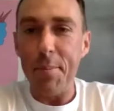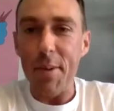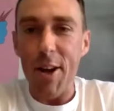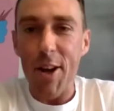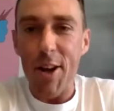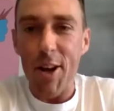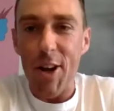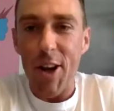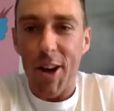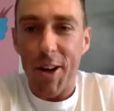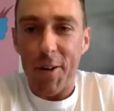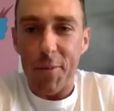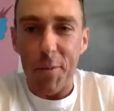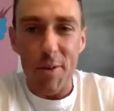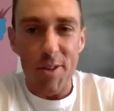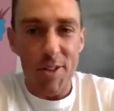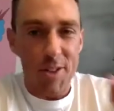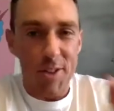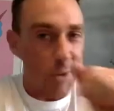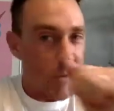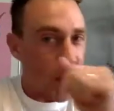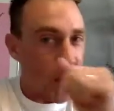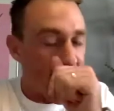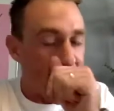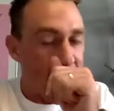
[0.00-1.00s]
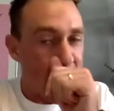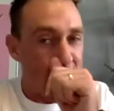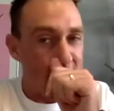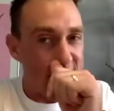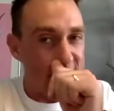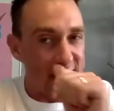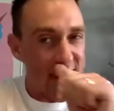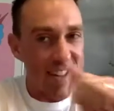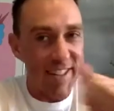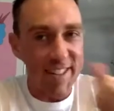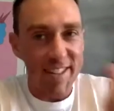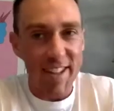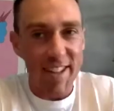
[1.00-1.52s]
yeah, it was just one of those
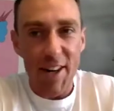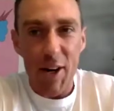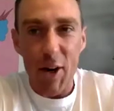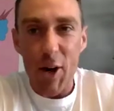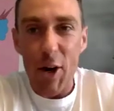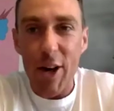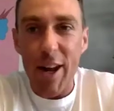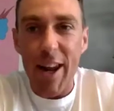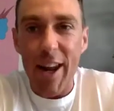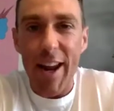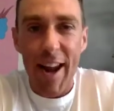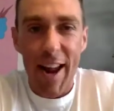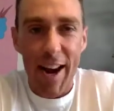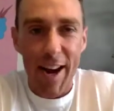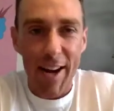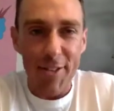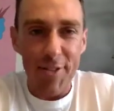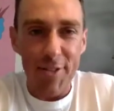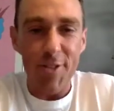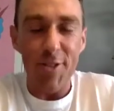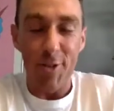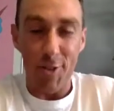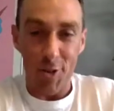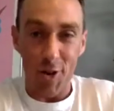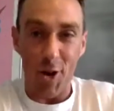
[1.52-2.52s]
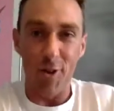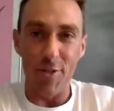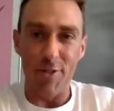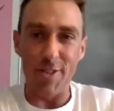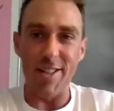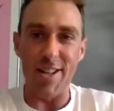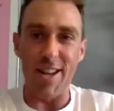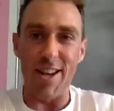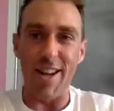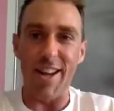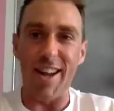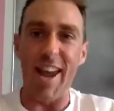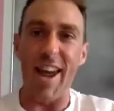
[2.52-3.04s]
things that looking at it,
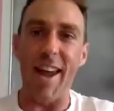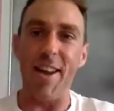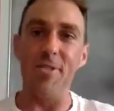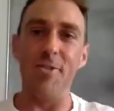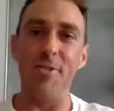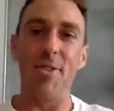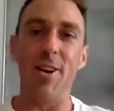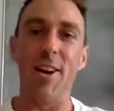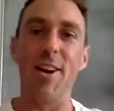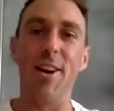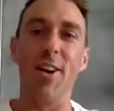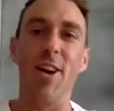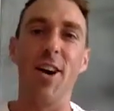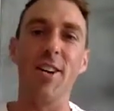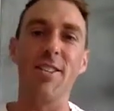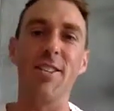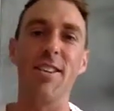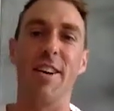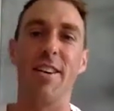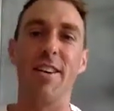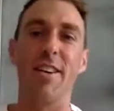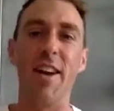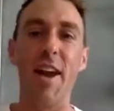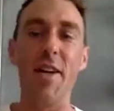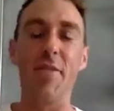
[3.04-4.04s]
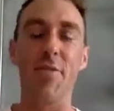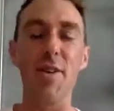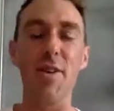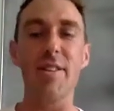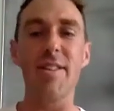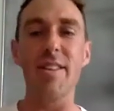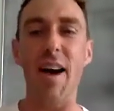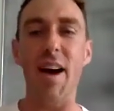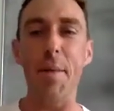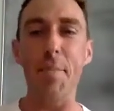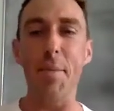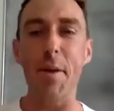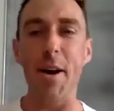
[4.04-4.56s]
obviously again during lockdown, every
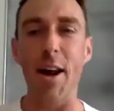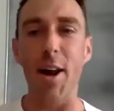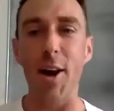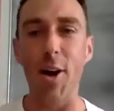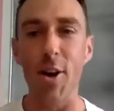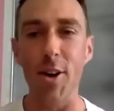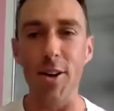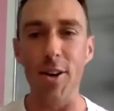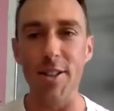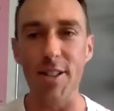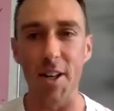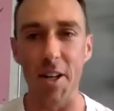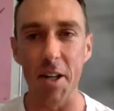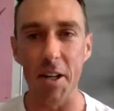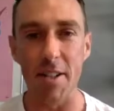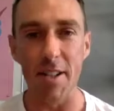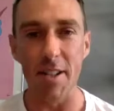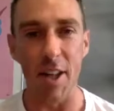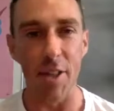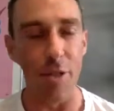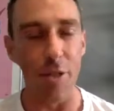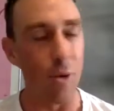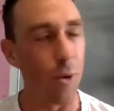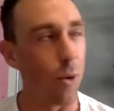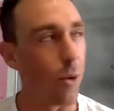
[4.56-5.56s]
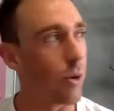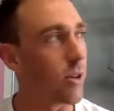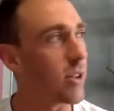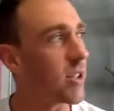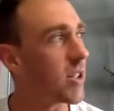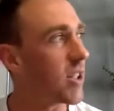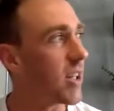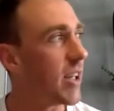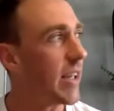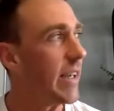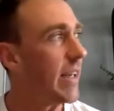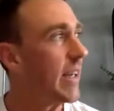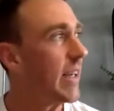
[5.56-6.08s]
time that I looked at it, I thought,
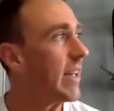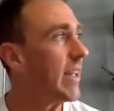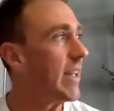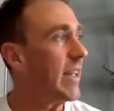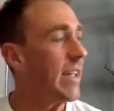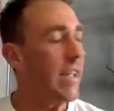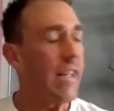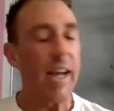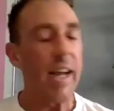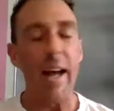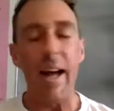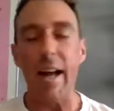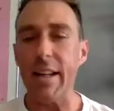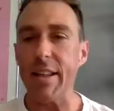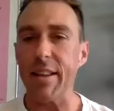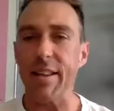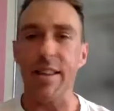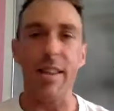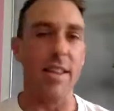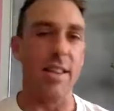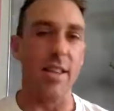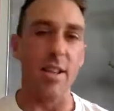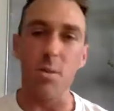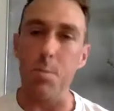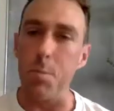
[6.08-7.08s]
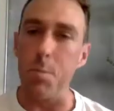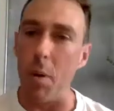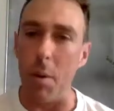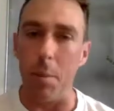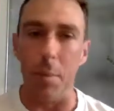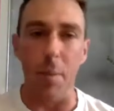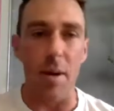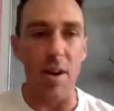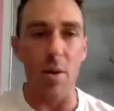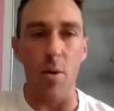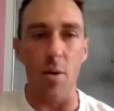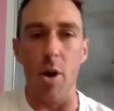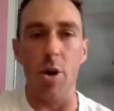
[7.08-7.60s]
this
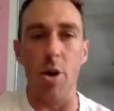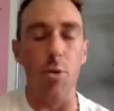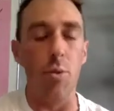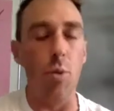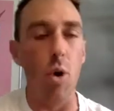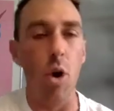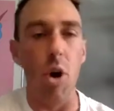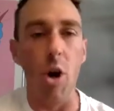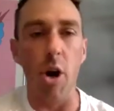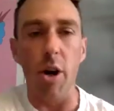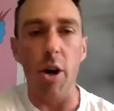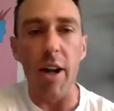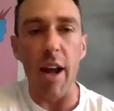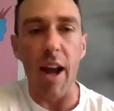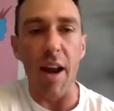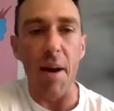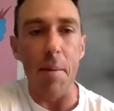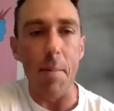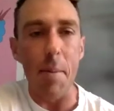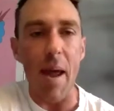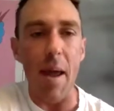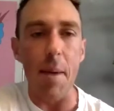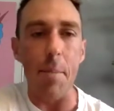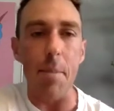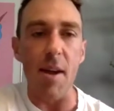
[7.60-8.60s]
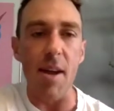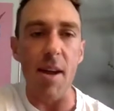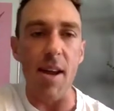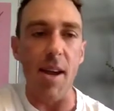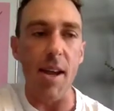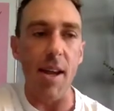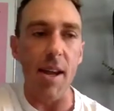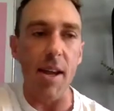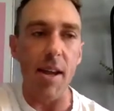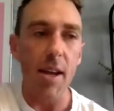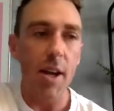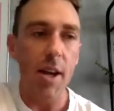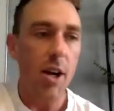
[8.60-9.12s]
probably won't work, and
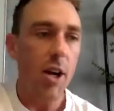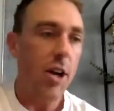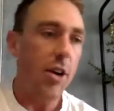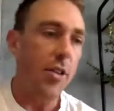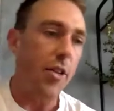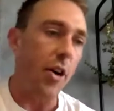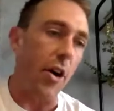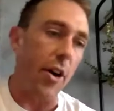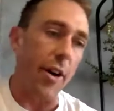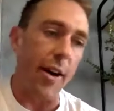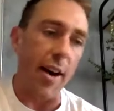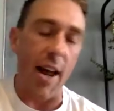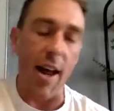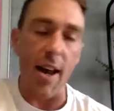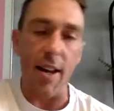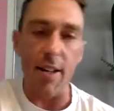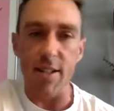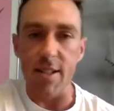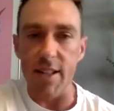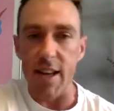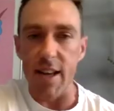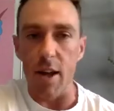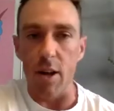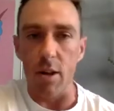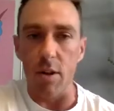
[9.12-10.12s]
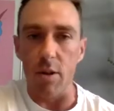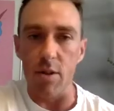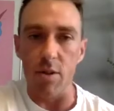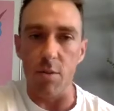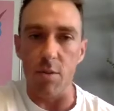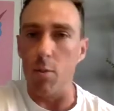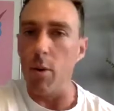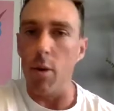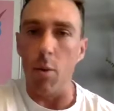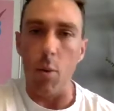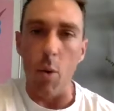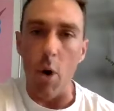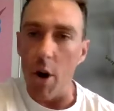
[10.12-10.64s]
maybe the online sales
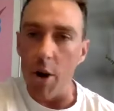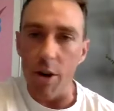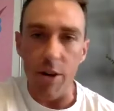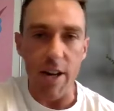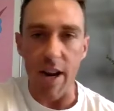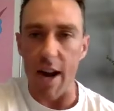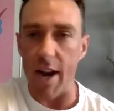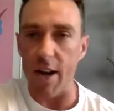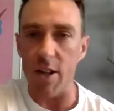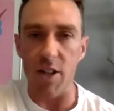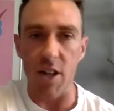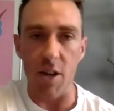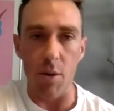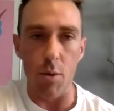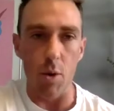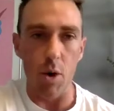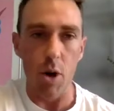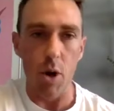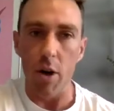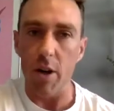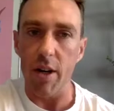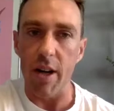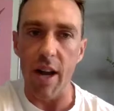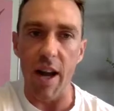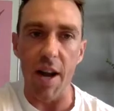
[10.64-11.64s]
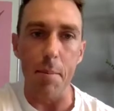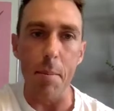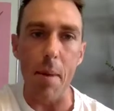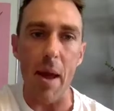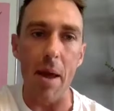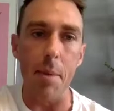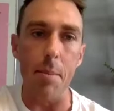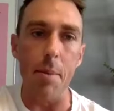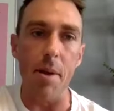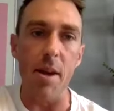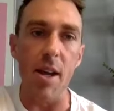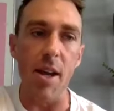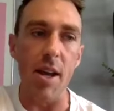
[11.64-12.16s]
won't actually work, and
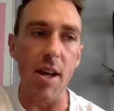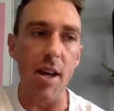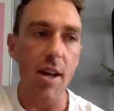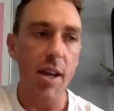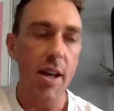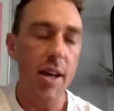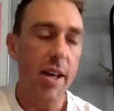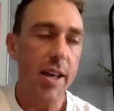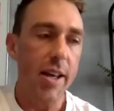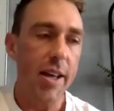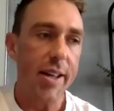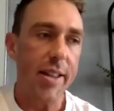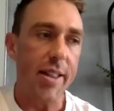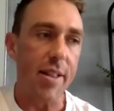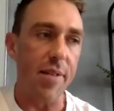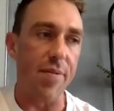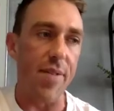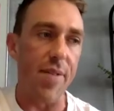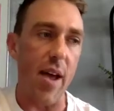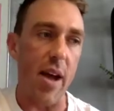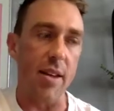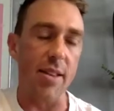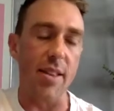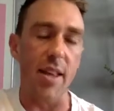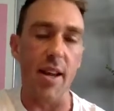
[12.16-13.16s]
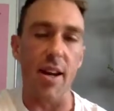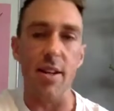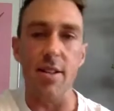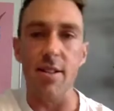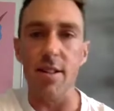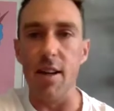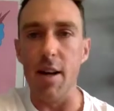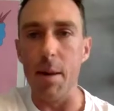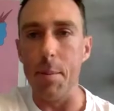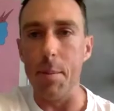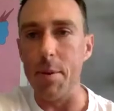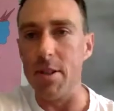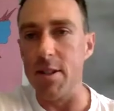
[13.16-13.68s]
maybe the fact that it's
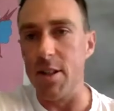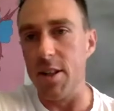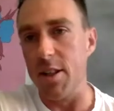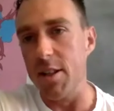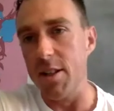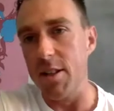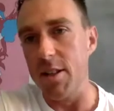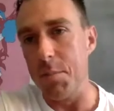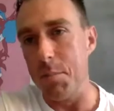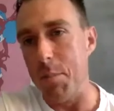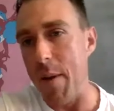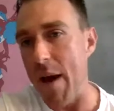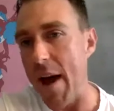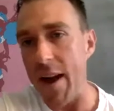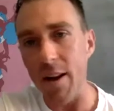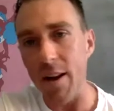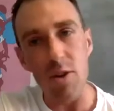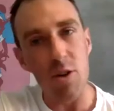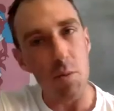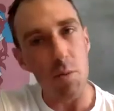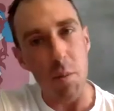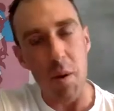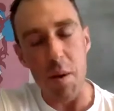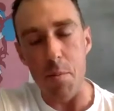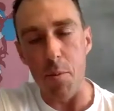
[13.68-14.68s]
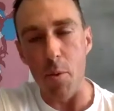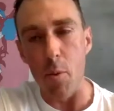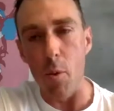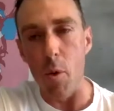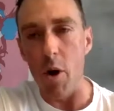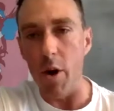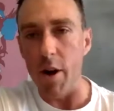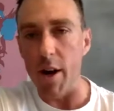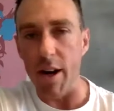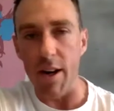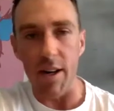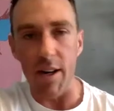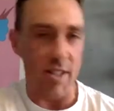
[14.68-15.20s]
limited batch, people
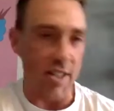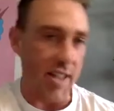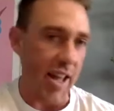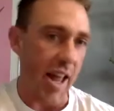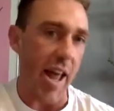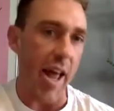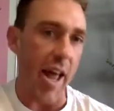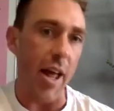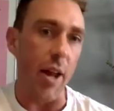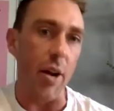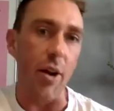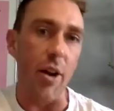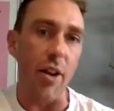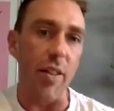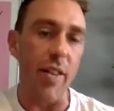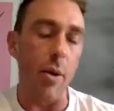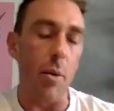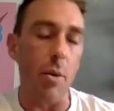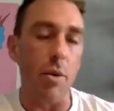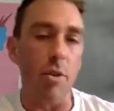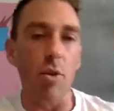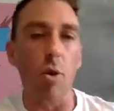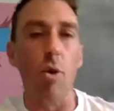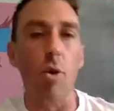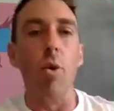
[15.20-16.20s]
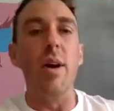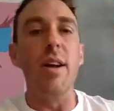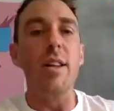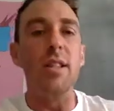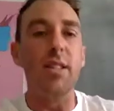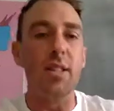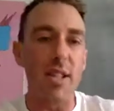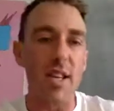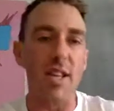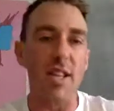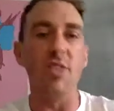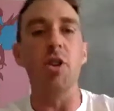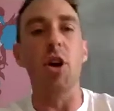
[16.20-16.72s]
won't understand. And there was
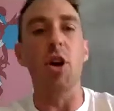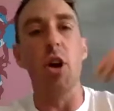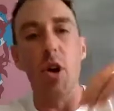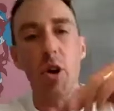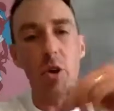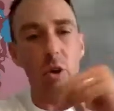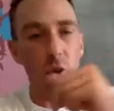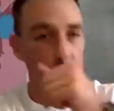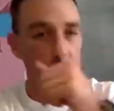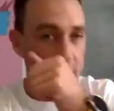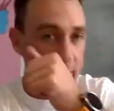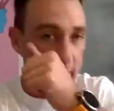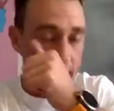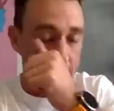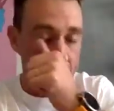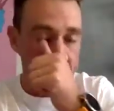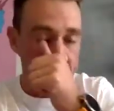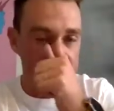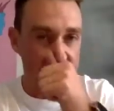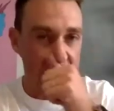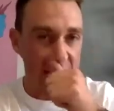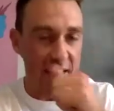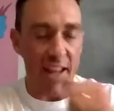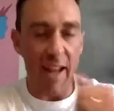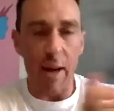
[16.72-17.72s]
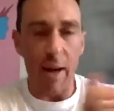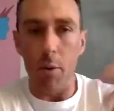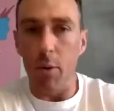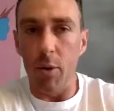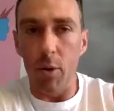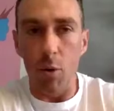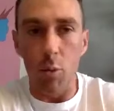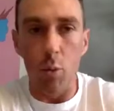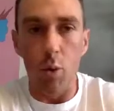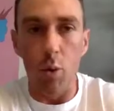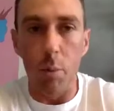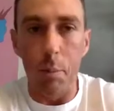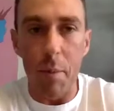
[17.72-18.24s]
always these hurdles that I was thinking
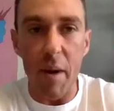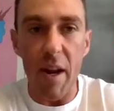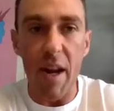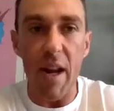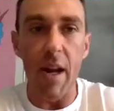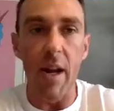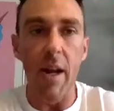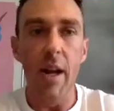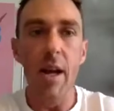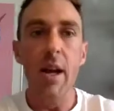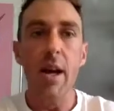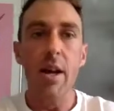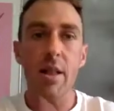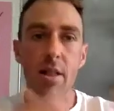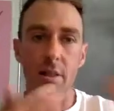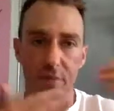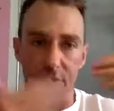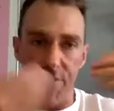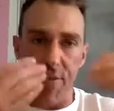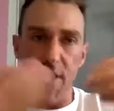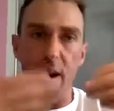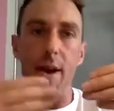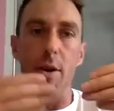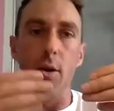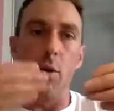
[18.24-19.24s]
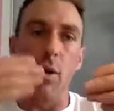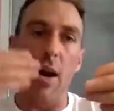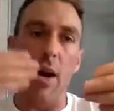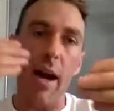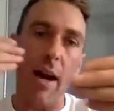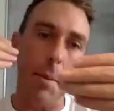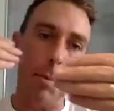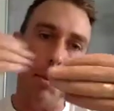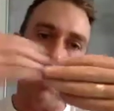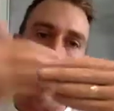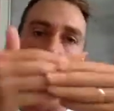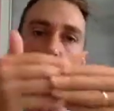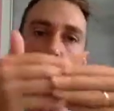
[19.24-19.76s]
will be the final
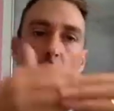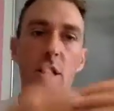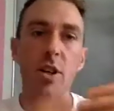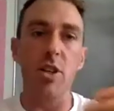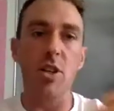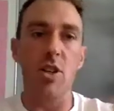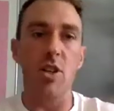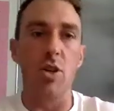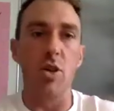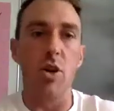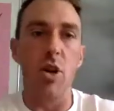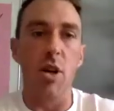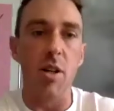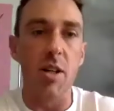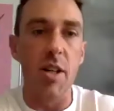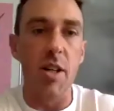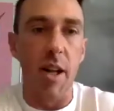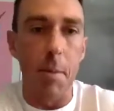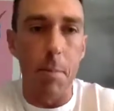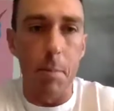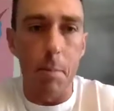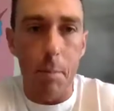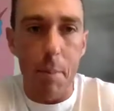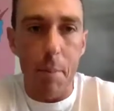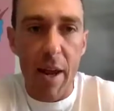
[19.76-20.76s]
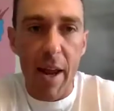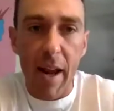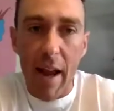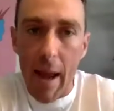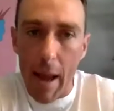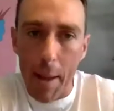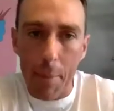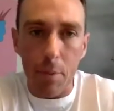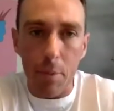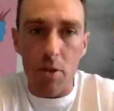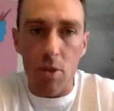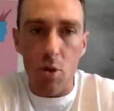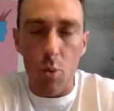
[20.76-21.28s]
like block to it being
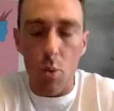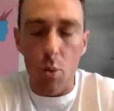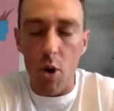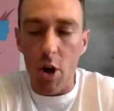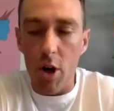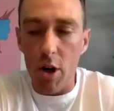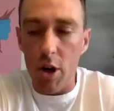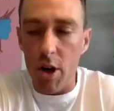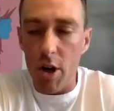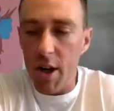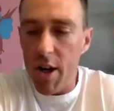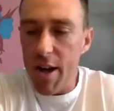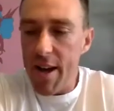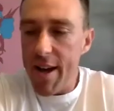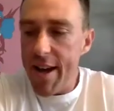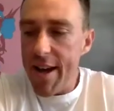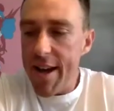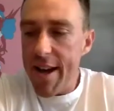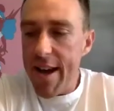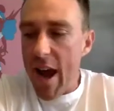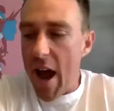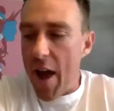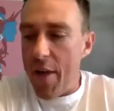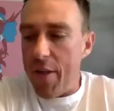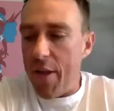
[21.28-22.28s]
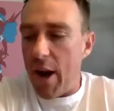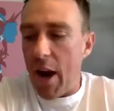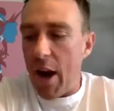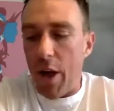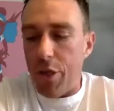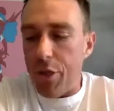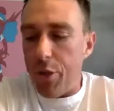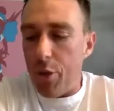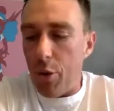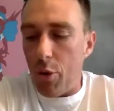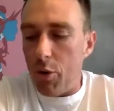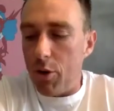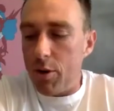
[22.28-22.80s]
able to work. And then I
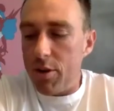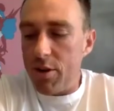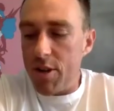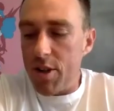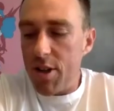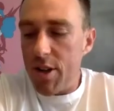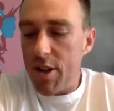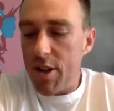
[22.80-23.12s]
thought,